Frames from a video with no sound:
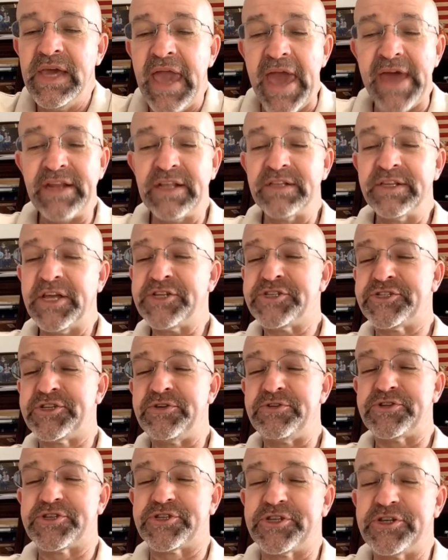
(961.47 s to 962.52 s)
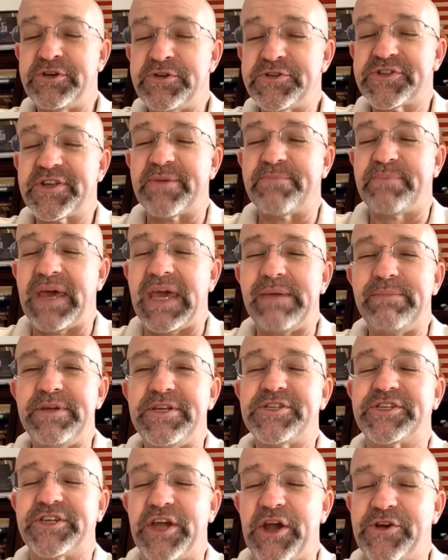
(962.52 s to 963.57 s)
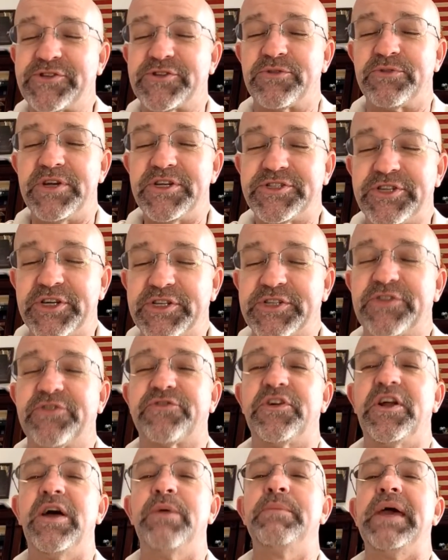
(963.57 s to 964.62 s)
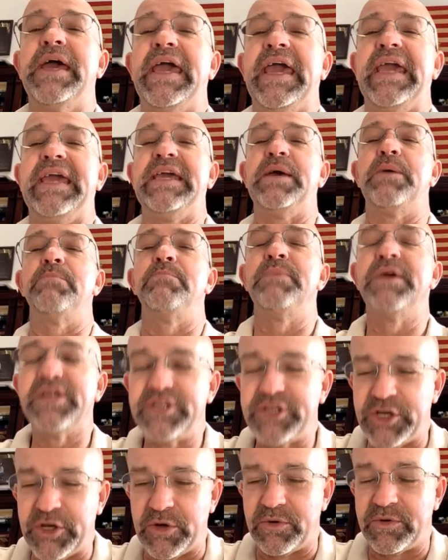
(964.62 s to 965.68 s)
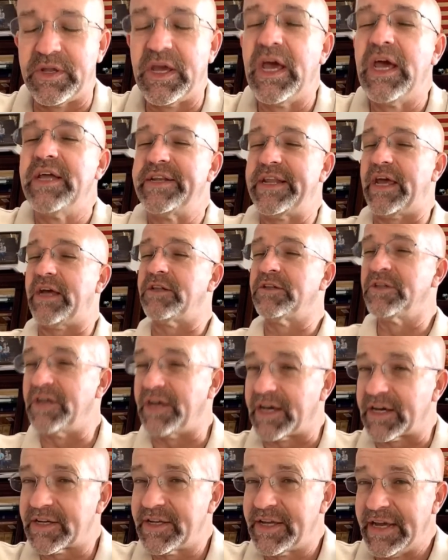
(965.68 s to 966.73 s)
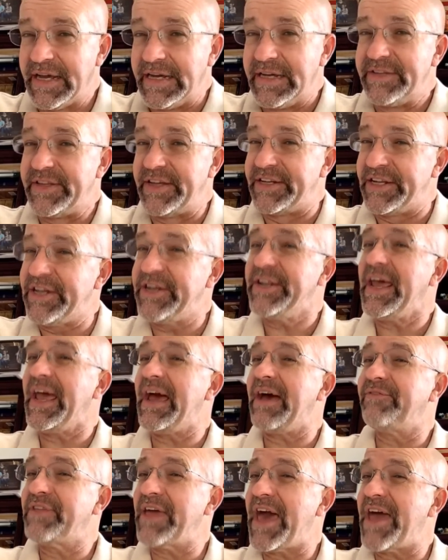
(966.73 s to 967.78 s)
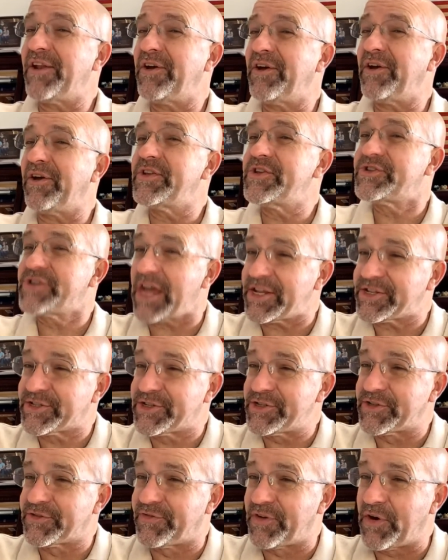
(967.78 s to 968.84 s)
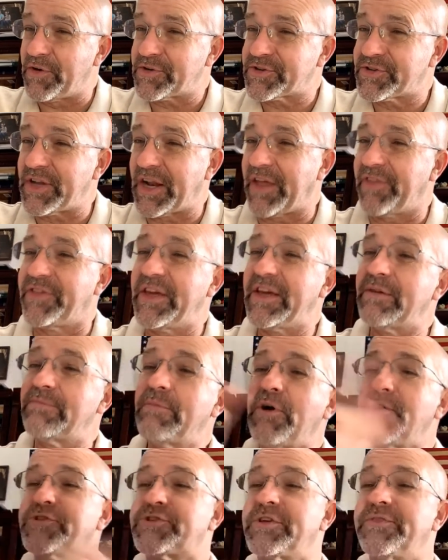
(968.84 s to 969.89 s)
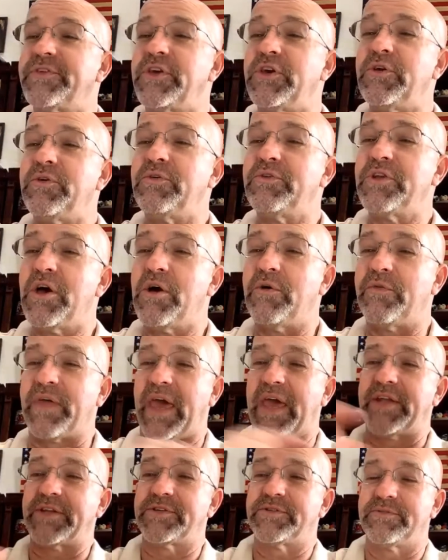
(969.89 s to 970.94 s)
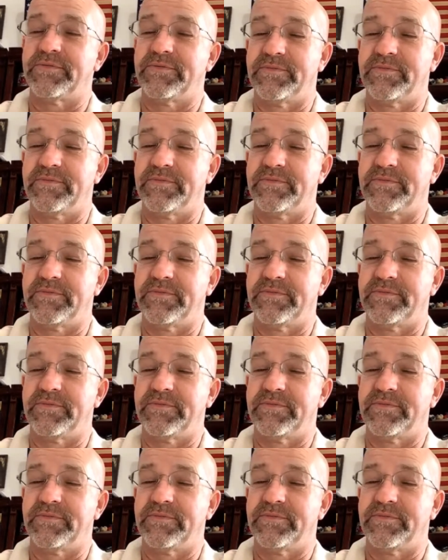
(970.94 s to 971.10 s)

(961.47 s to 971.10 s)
and it lets you choose a baby's characteristics from a menu. Now, look, they didn't have that on the Jetsons, folks, and I think most of you know that.